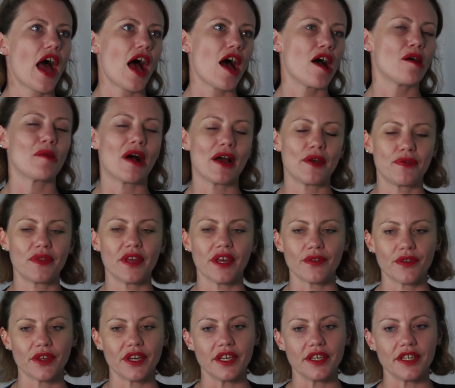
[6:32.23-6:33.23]
I
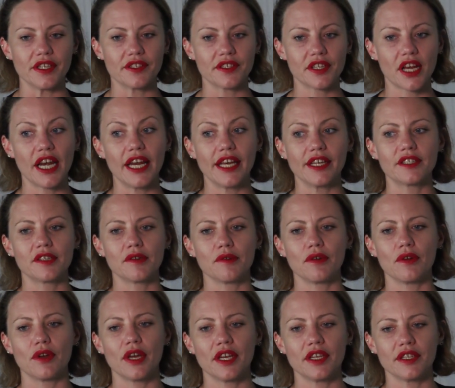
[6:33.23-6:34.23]
think that it is clear
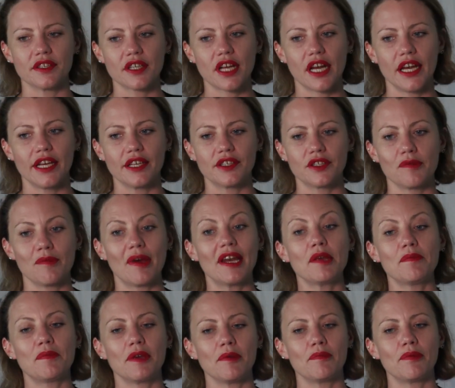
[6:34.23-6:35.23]
to
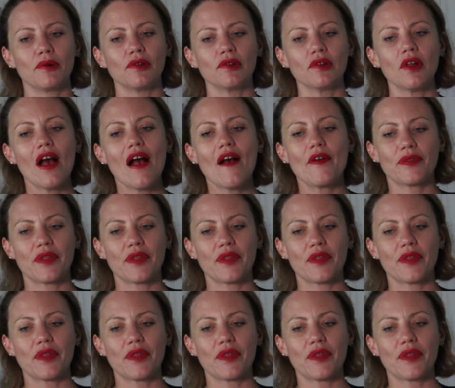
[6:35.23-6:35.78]
many people